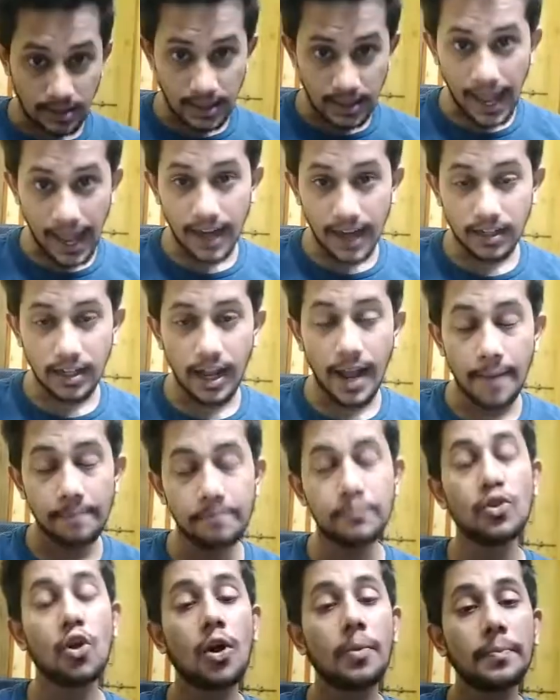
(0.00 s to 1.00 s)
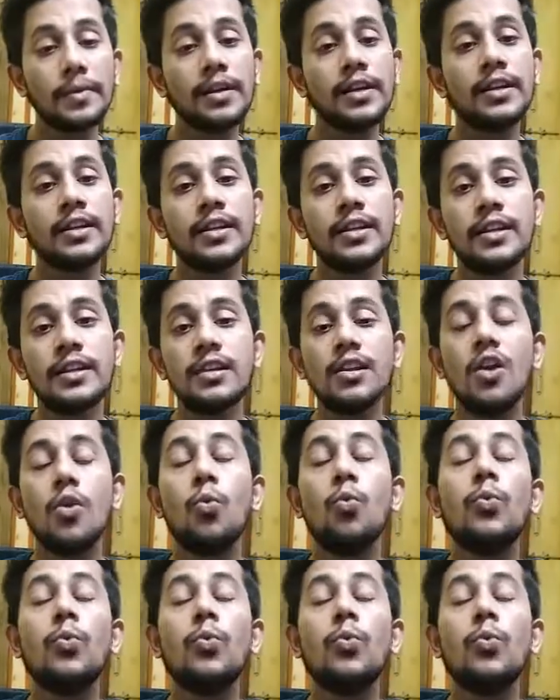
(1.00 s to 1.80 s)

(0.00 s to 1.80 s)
That abnormality